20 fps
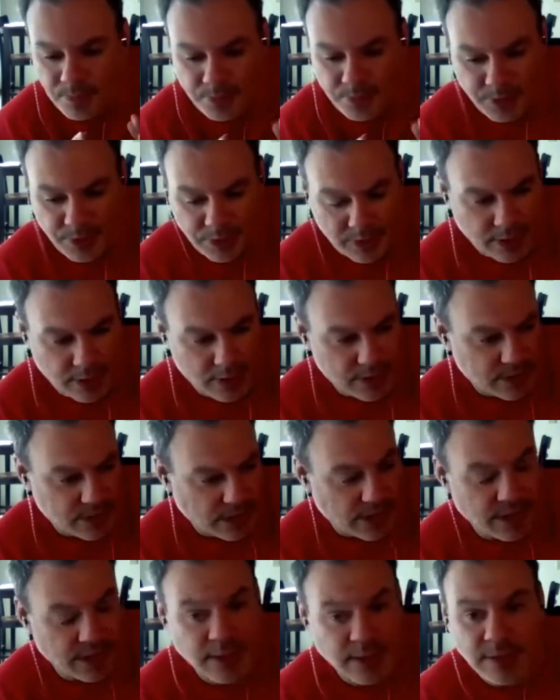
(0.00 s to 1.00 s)
Because,
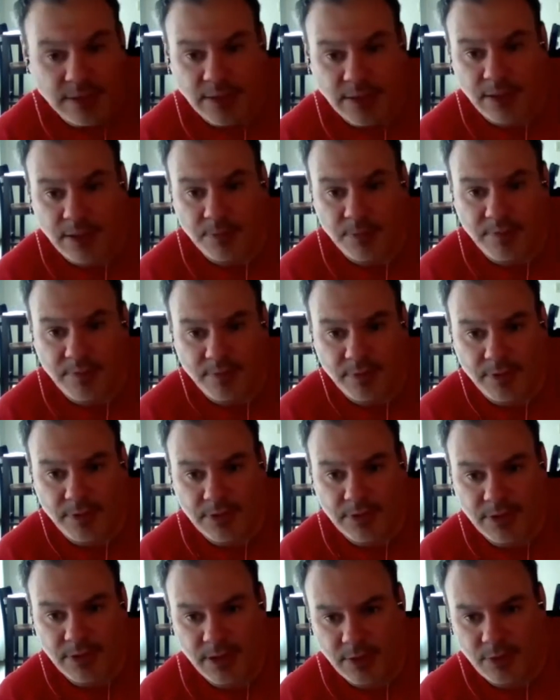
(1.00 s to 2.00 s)
as I said, referring
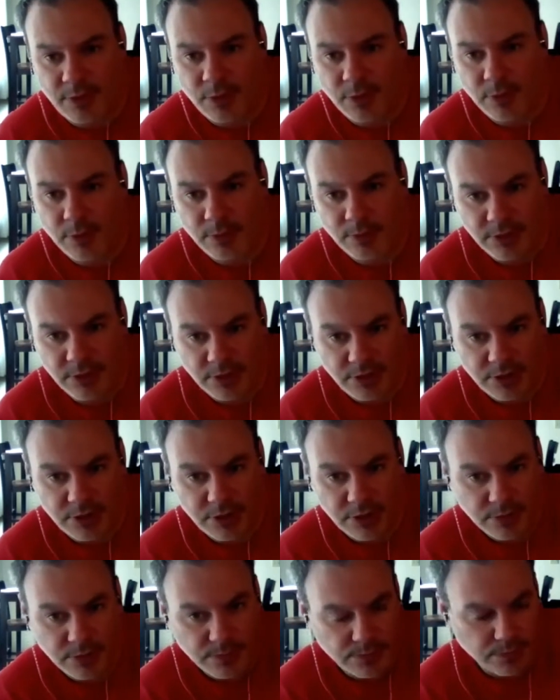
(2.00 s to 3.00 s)
to that
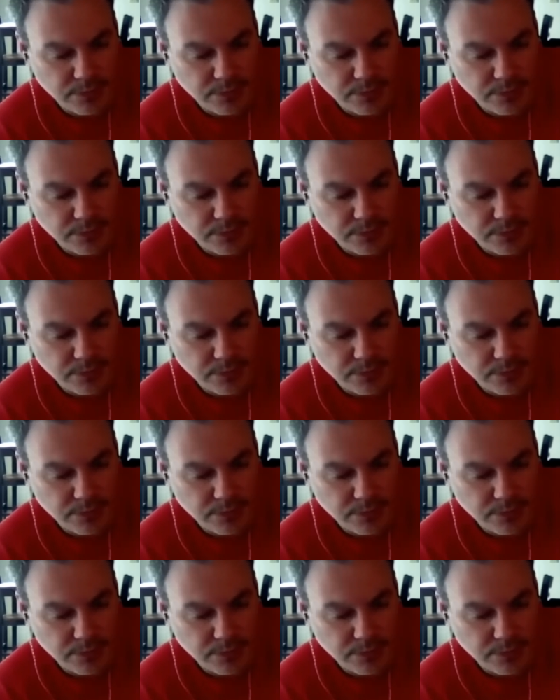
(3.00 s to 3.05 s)
Coleridge